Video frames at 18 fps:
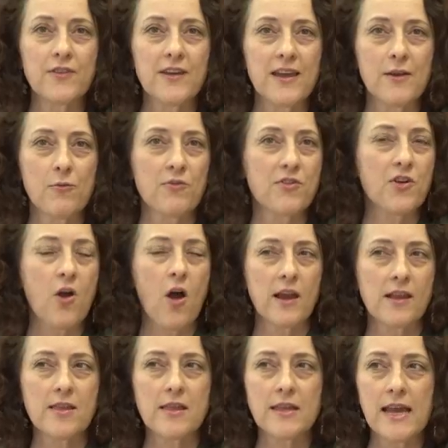it was
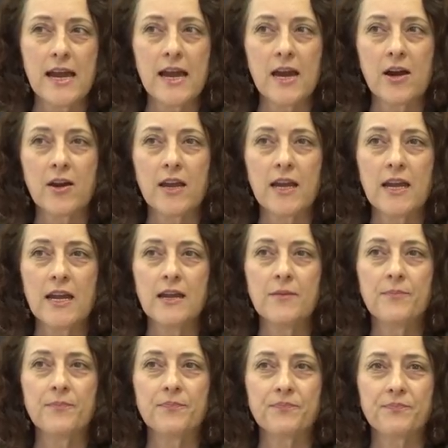kind of
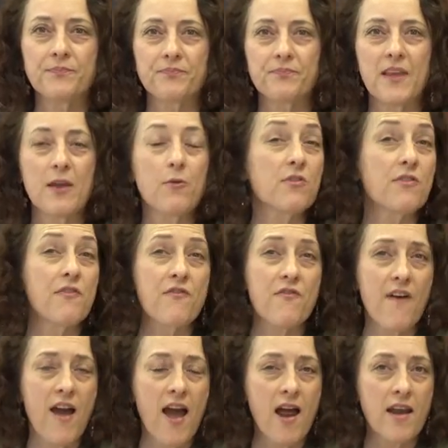scary, it was
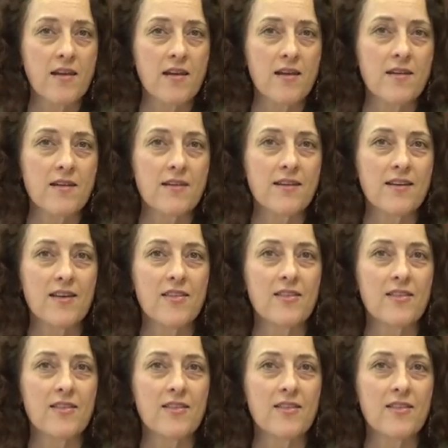fun.